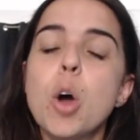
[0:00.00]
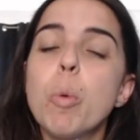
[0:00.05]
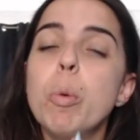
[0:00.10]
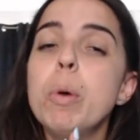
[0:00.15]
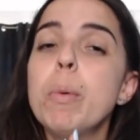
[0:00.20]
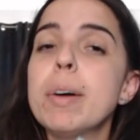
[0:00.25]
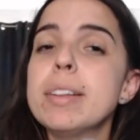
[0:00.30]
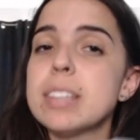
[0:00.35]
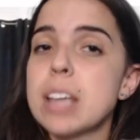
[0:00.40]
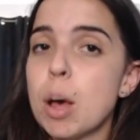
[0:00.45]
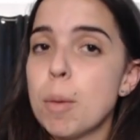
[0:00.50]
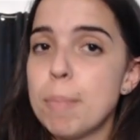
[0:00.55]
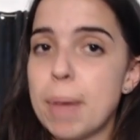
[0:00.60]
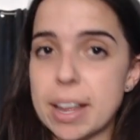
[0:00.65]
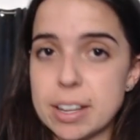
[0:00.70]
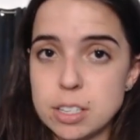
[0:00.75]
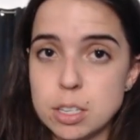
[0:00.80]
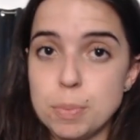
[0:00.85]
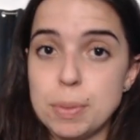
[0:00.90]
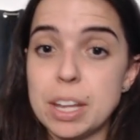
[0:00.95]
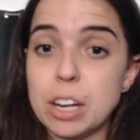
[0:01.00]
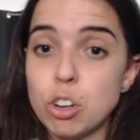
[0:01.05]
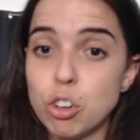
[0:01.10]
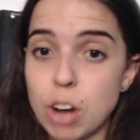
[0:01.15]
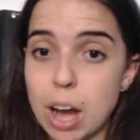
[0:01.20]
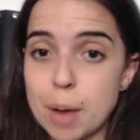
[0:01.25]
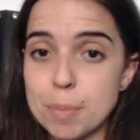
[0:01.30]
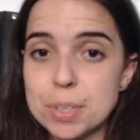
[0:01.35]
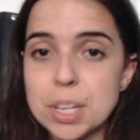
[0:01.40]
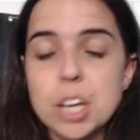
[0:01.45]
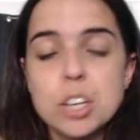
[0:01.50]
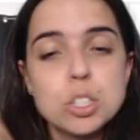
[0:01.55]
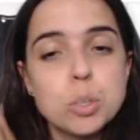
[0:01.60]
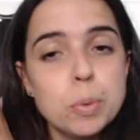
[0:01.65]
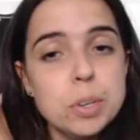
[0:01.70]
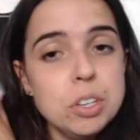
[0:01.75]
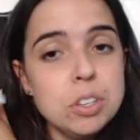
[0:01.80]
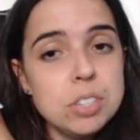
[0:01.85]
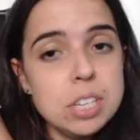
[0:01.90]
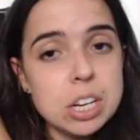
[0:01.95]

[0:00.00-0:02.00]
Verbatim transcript: We want our mass to be in grams. So when you